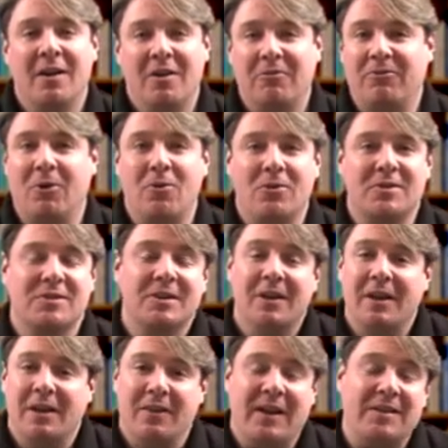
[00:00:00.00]
Folks,
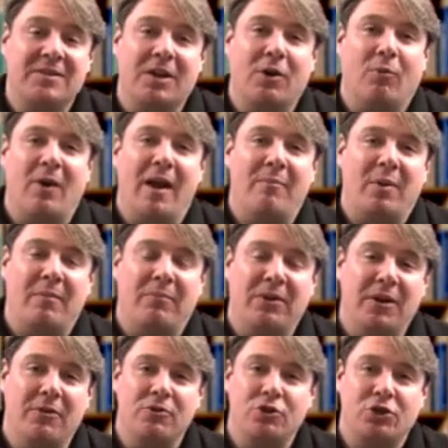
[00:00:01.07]
that's going to wrap up
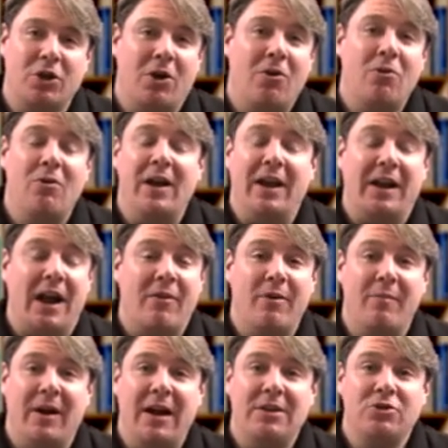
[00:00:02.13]
another show, and I
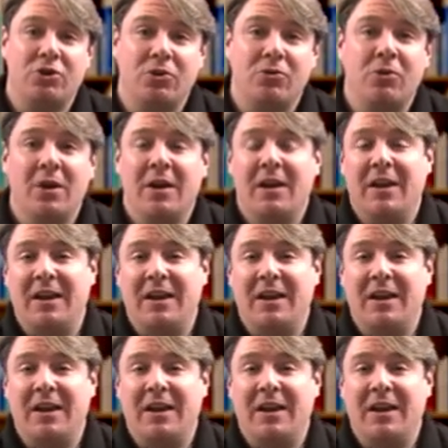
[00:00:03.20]
remind you,